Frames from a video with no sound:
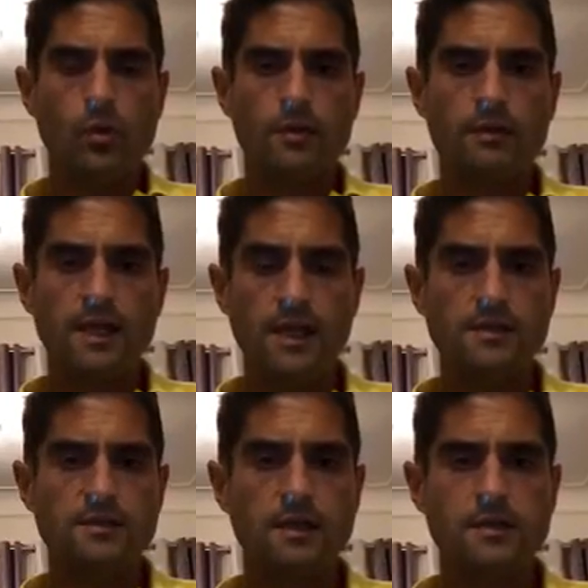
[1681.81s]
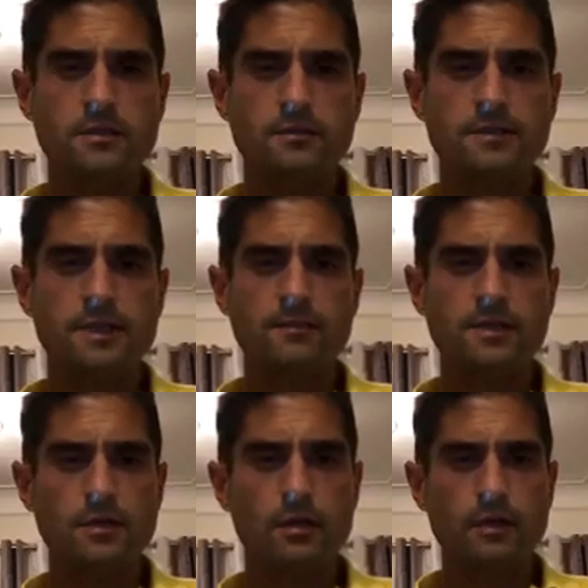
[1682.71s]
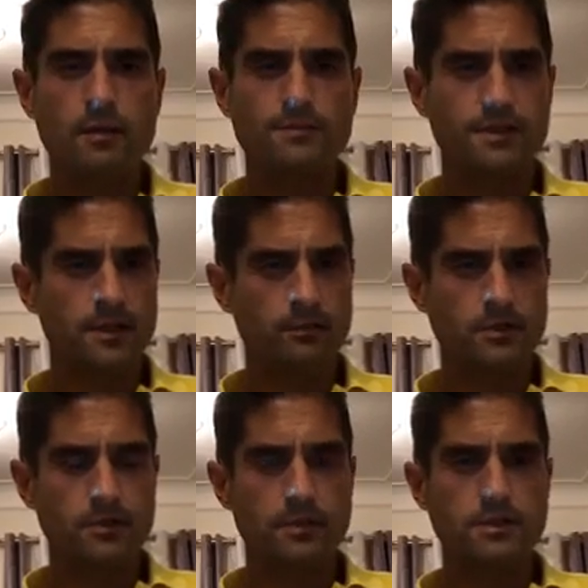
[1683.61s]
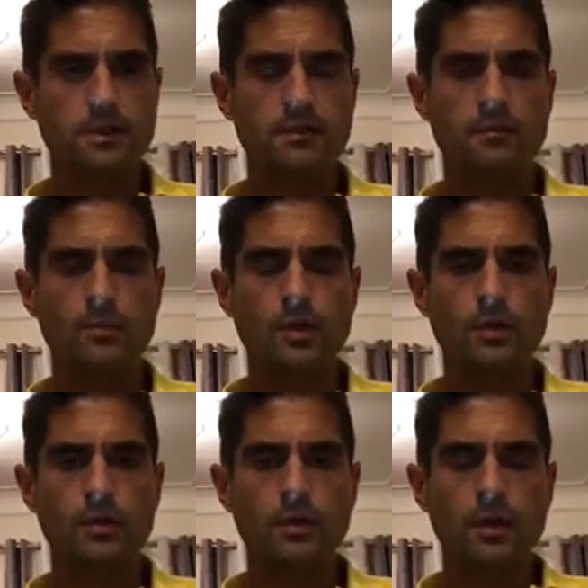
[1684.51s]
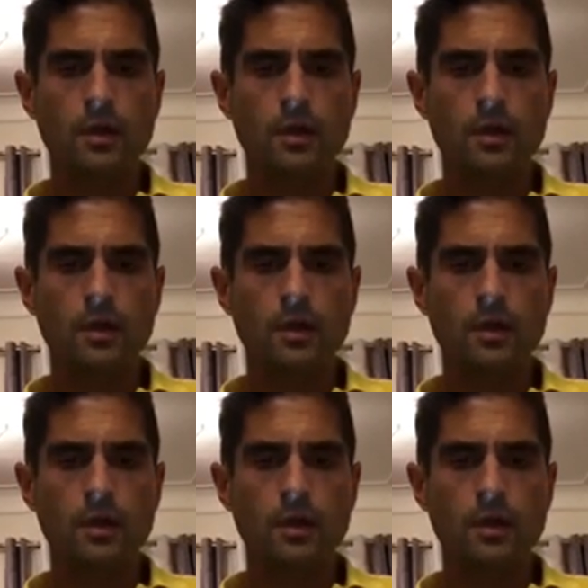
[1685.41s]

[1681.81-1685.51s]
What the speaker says: one of the key stages of sleep is REM sleep, which I mentioned in the book.